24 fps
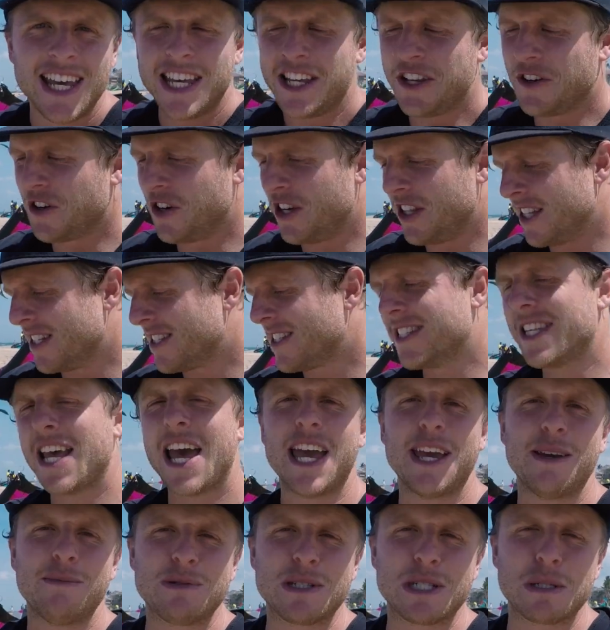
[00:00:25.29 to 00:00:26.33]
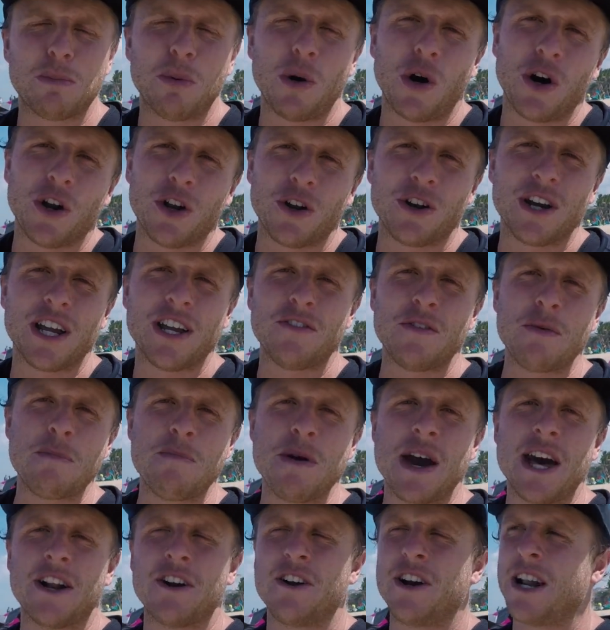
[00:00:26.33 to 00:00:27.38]
you're on the same spot or even
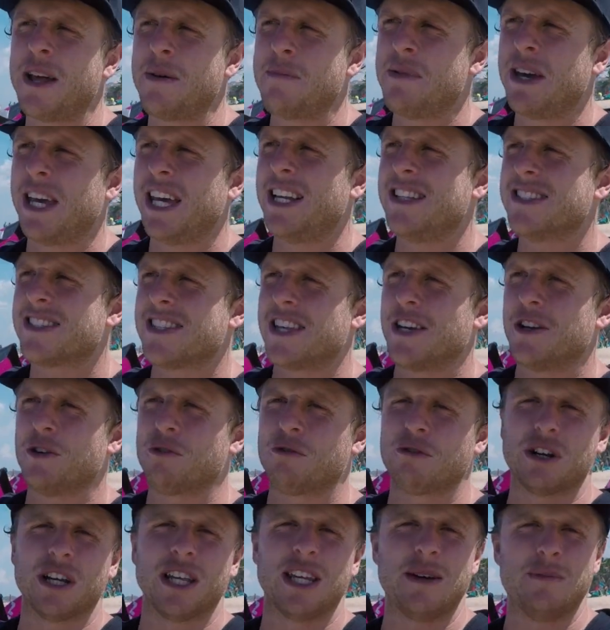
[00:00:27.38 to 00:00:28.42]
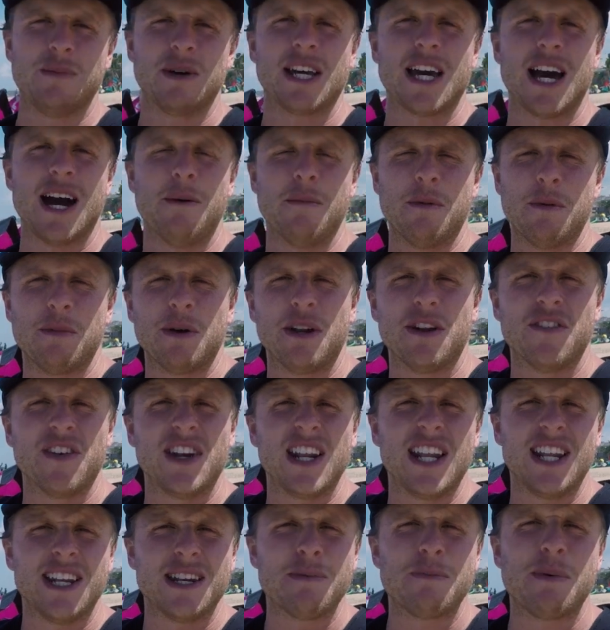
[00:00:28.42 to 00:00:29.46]
better, and it means that you really become a bit of an
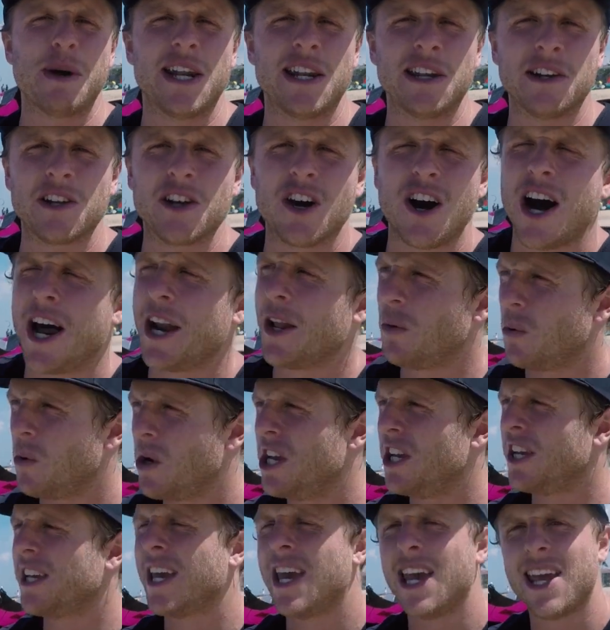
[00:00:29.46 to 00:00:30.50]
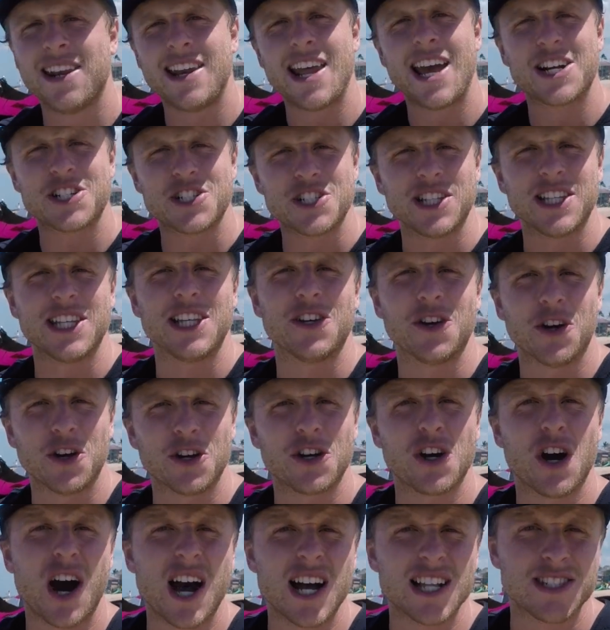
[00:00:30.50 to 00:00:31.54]
independent kiter where you can actually go
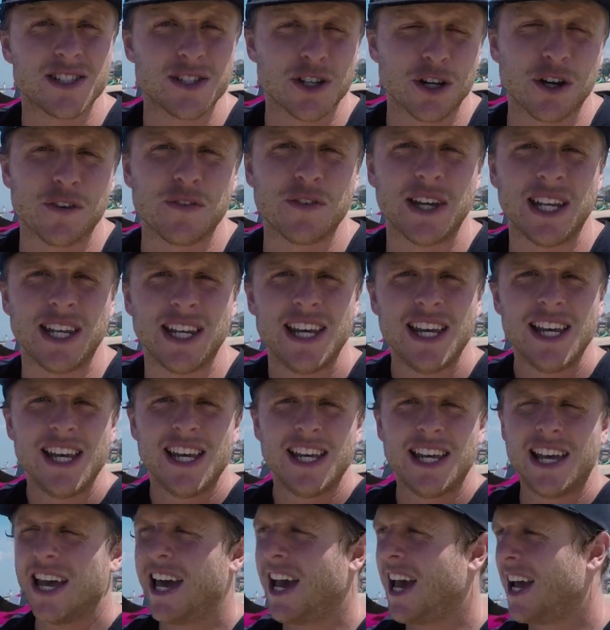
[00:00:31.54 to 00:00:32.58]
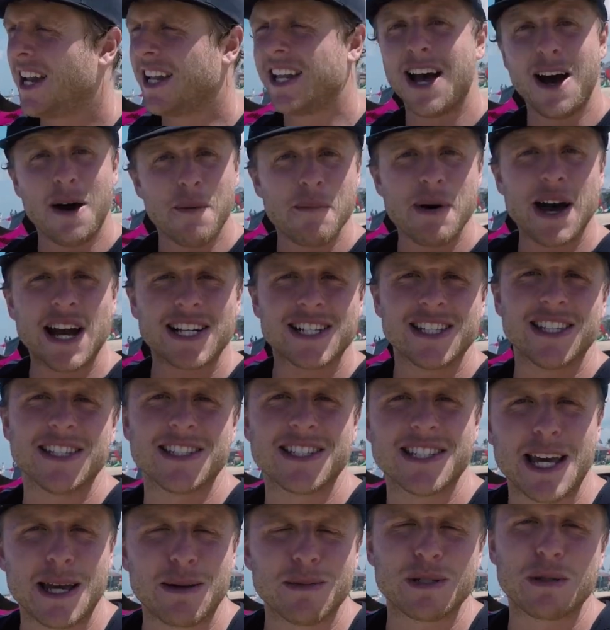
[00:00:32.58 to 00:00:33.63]
kite surfing and come back to the
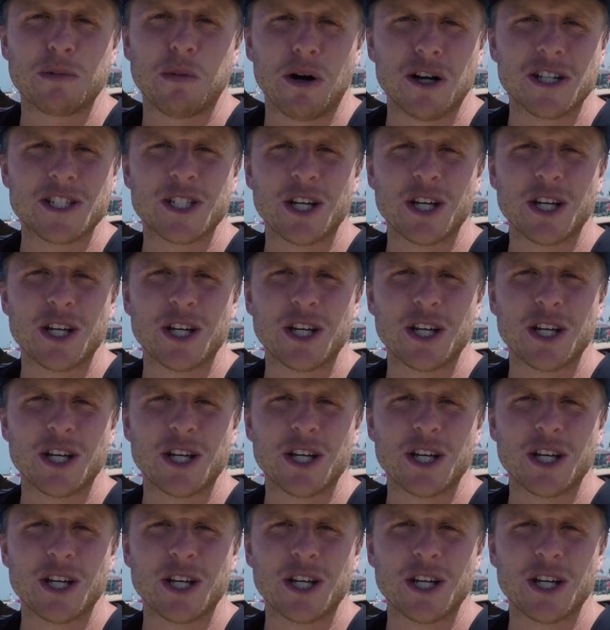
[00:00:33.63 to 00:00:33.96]
same spot.